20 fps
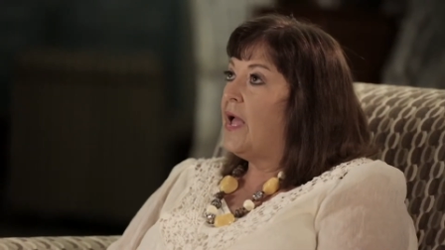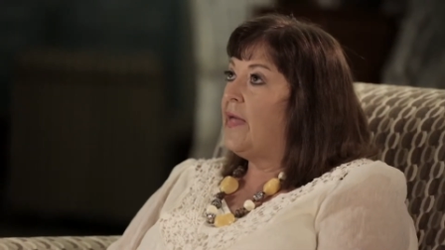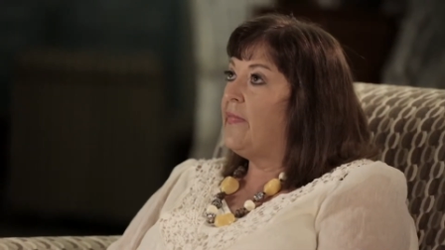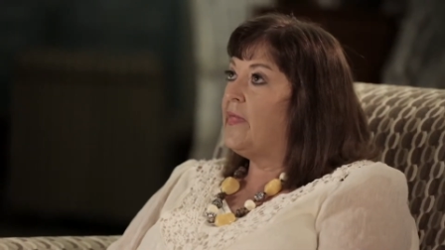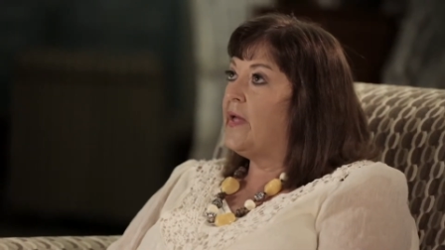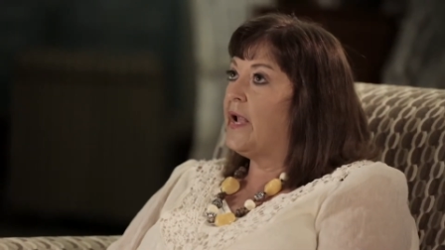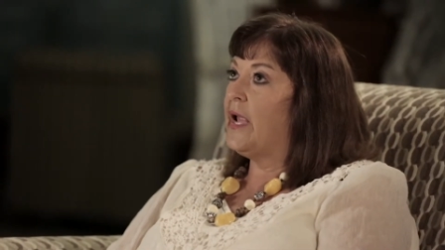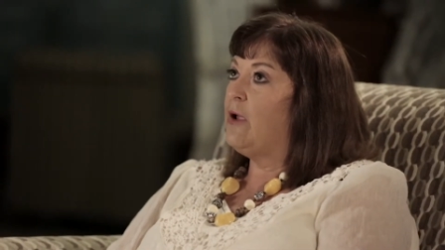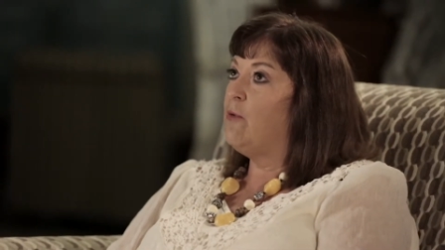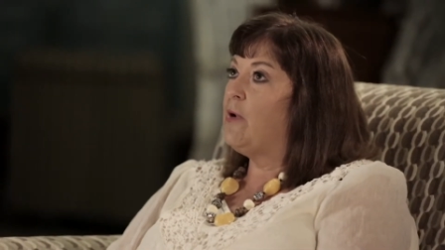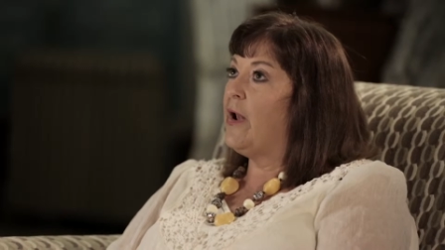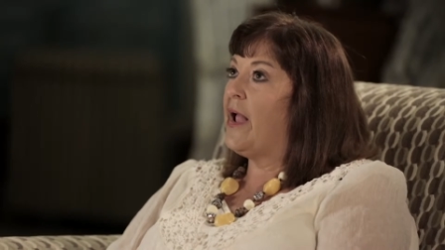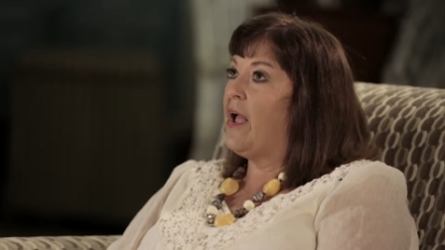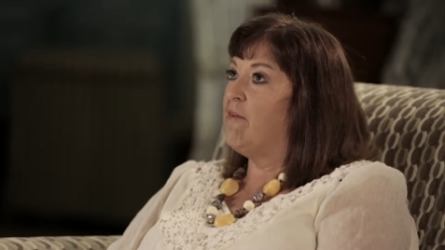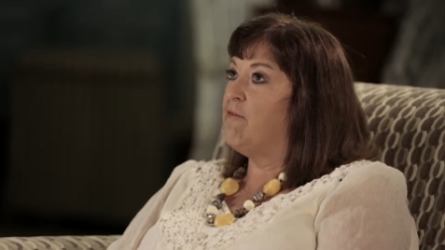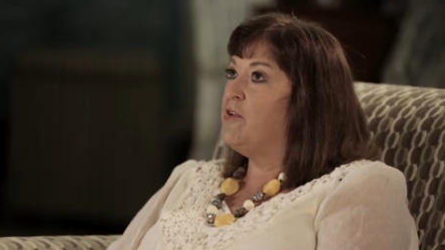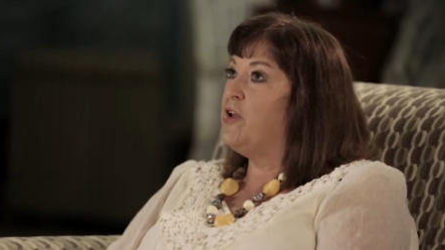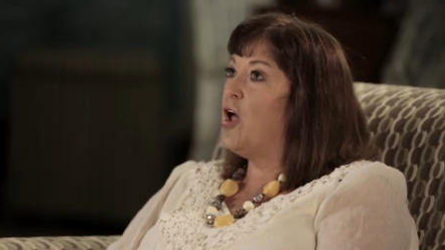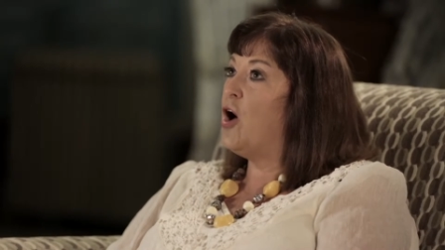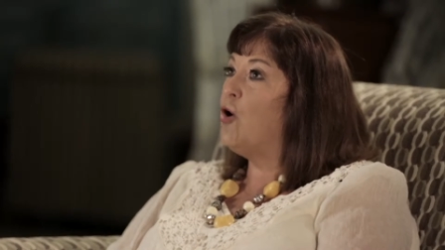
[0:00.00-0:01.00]
and that he would
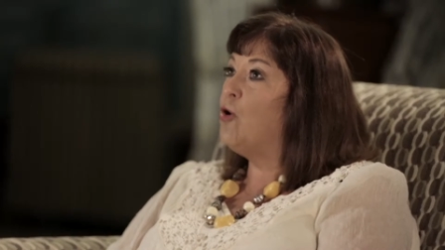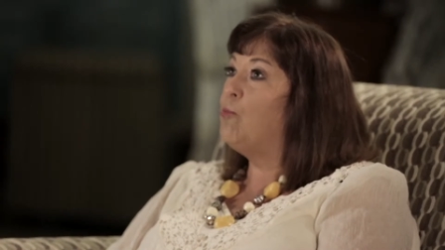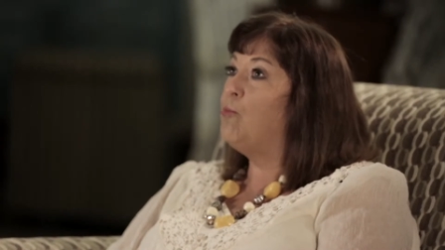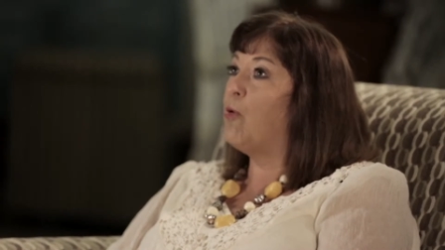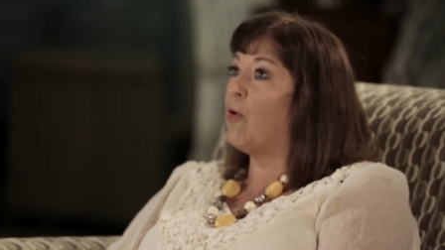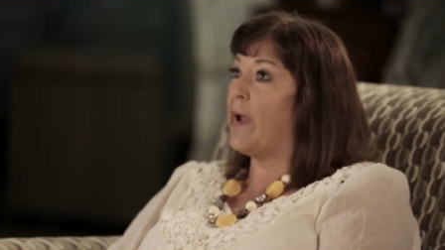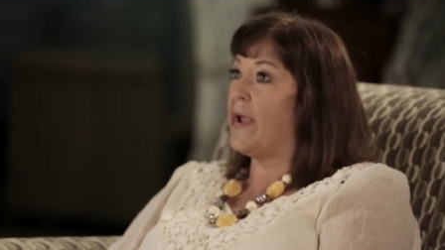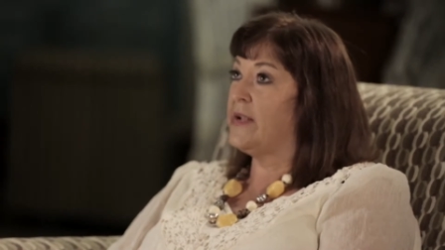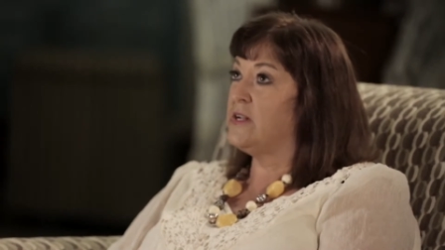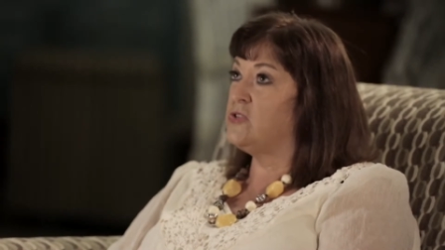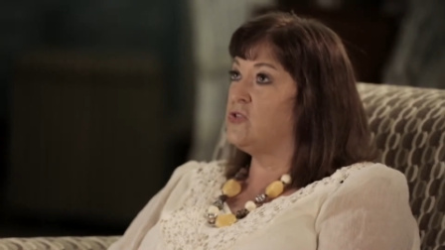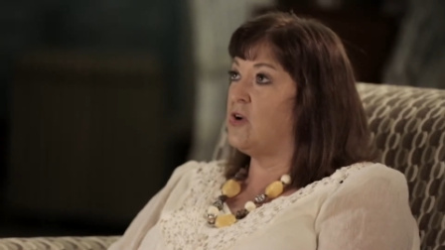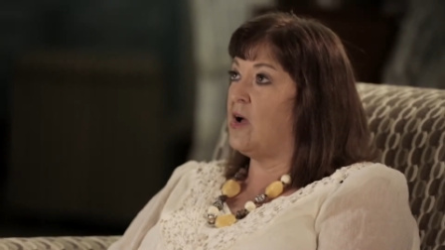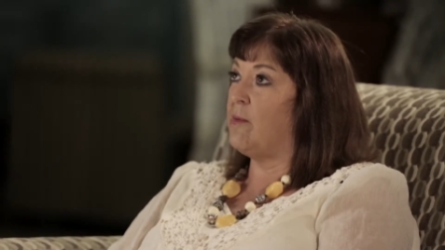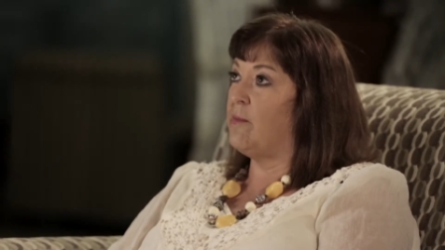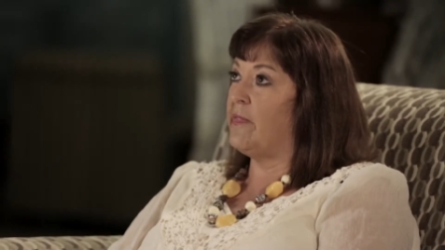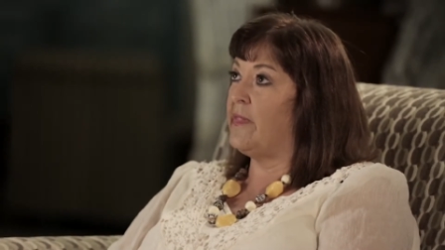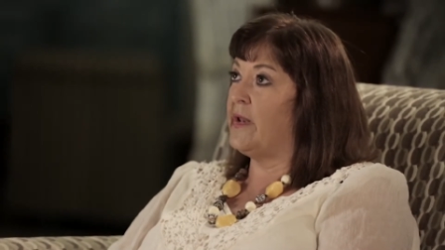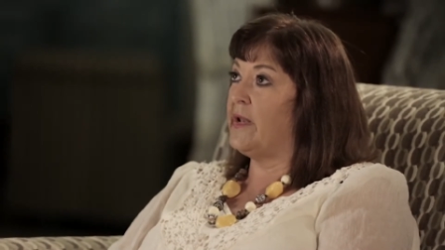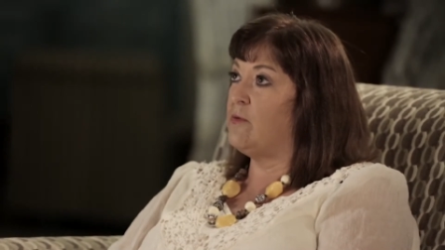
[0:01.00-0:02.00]
have no brain
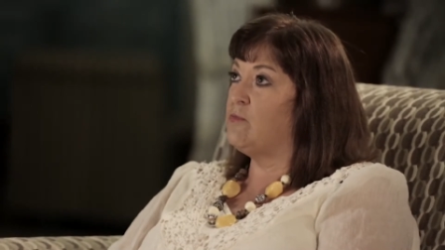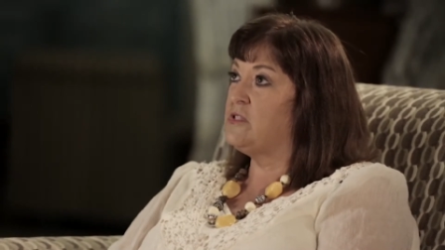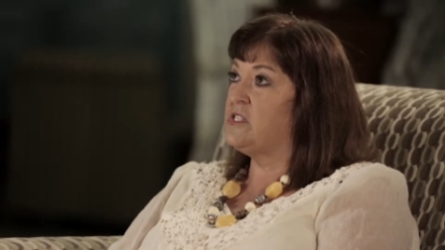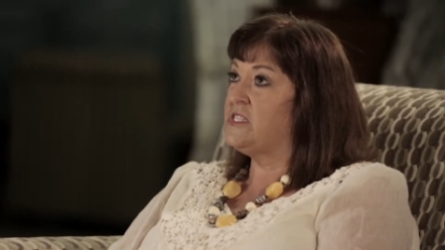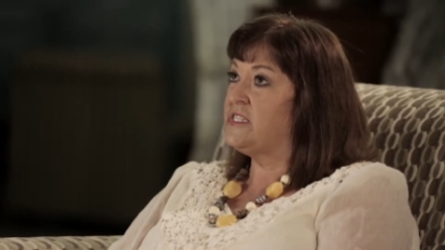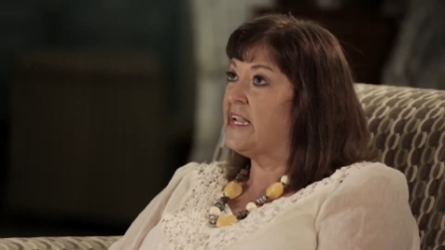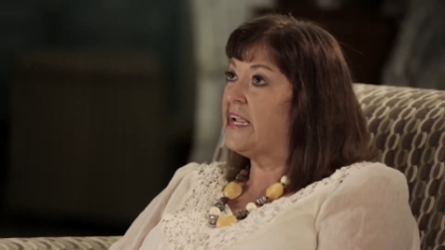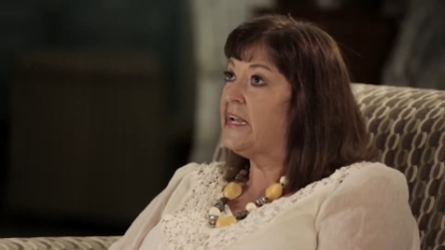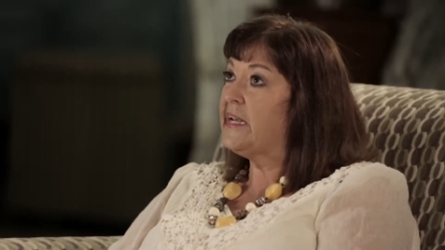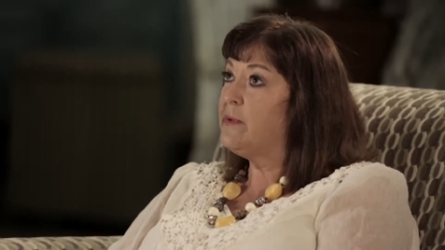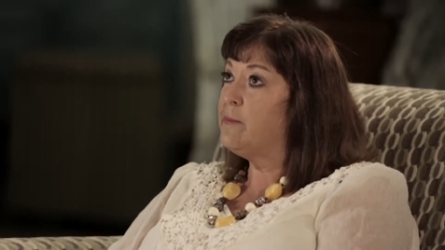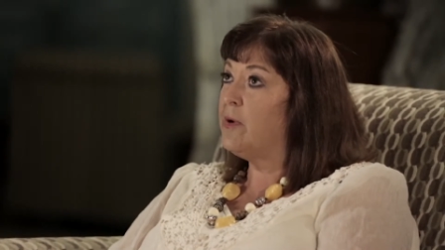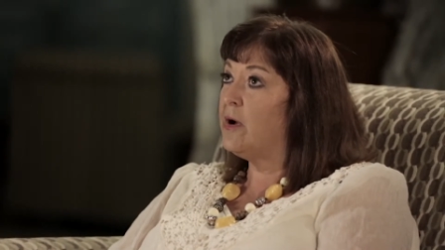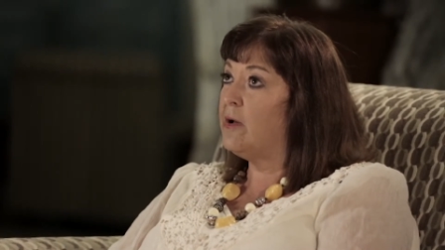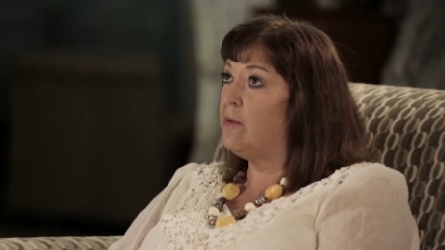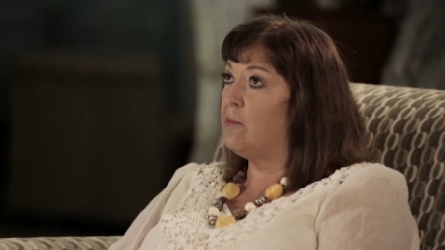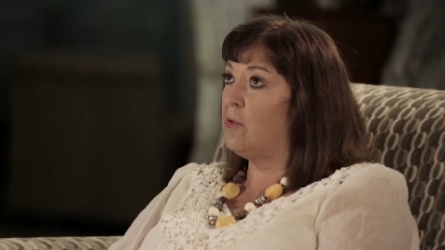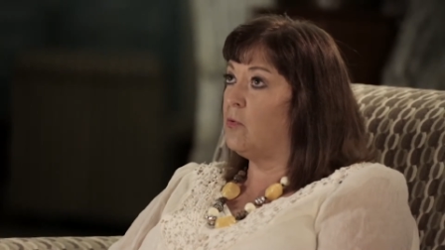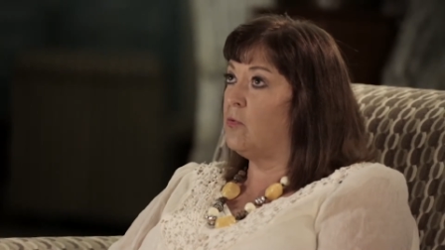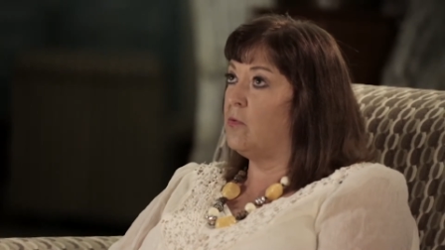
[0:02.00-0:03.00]
trauma, that he would stand him
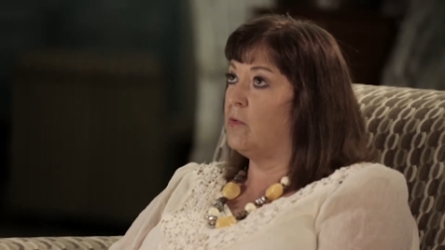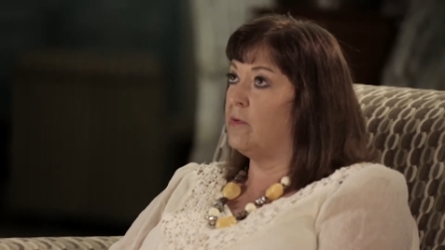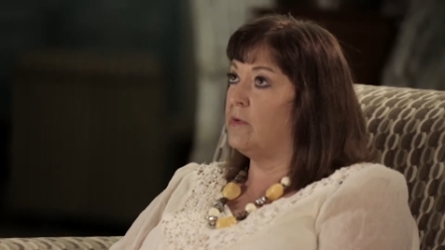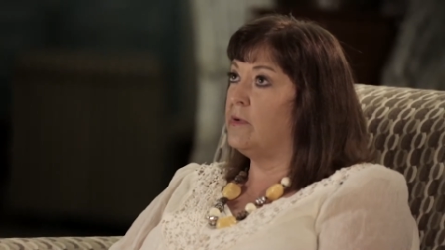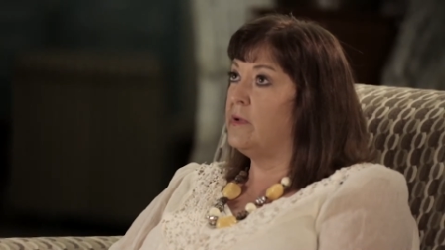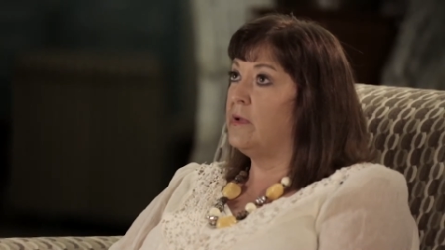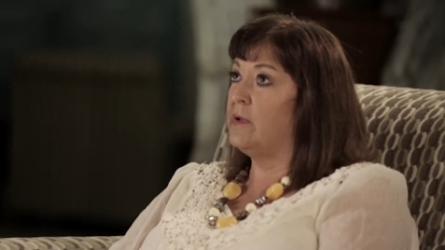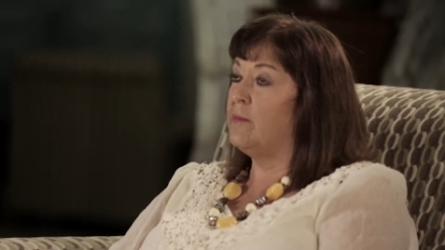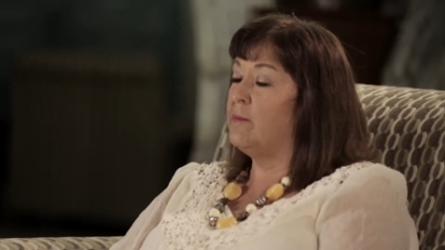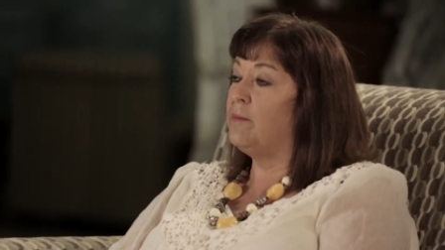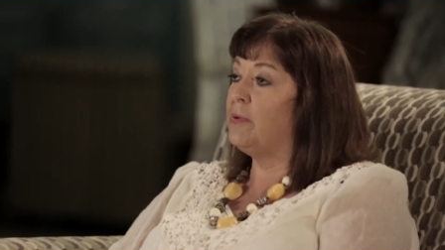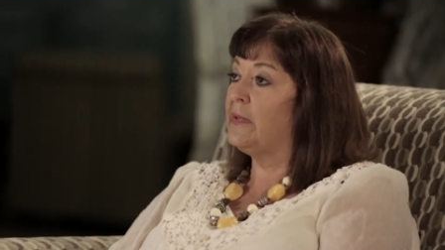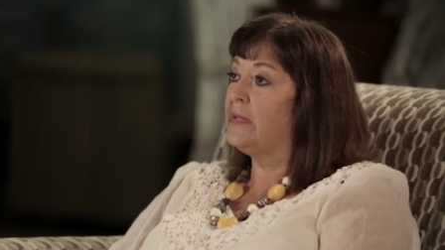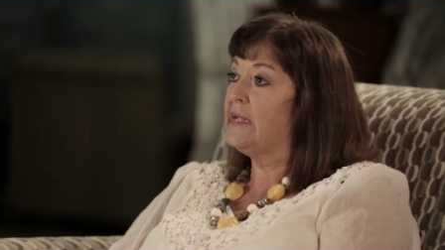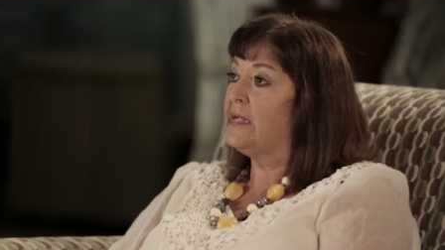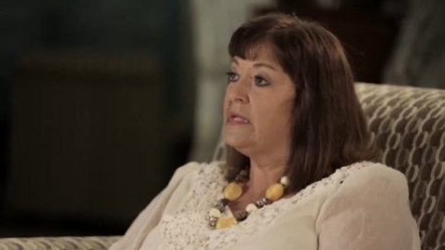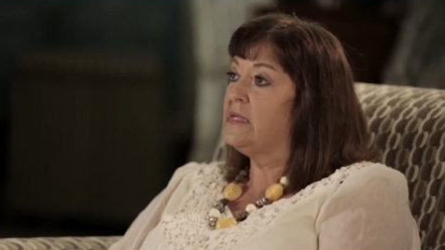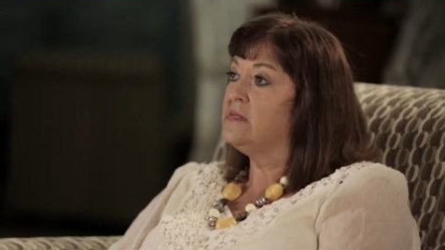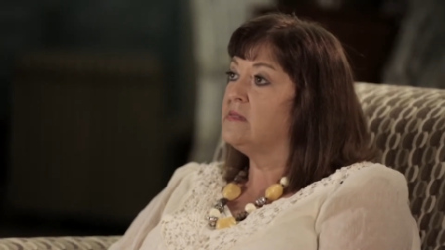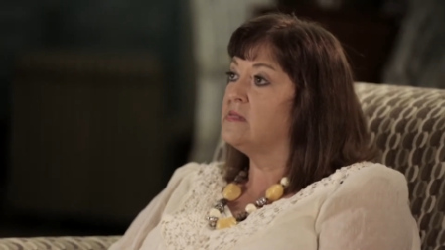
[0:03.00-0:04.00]
up, Lord,
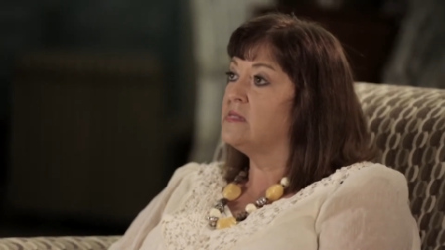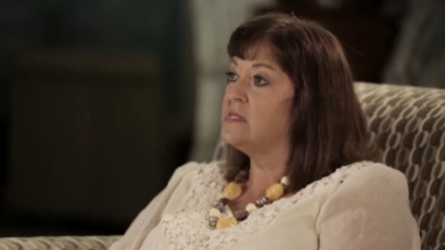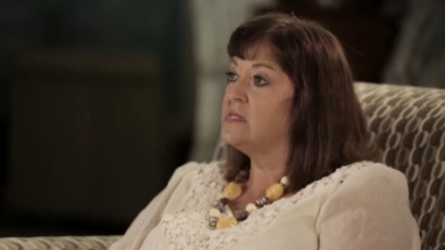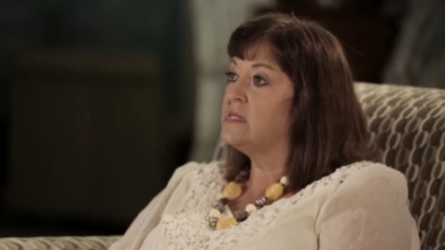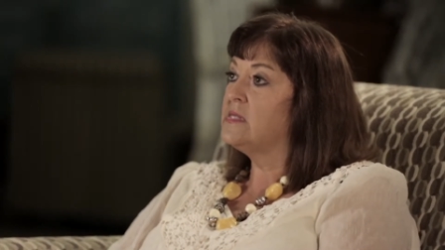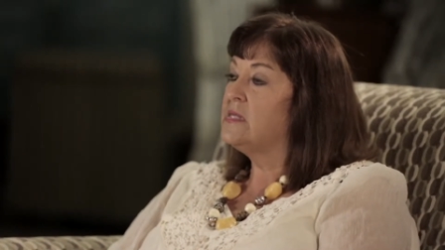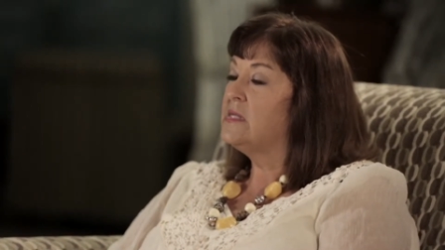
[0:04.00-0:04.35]
please.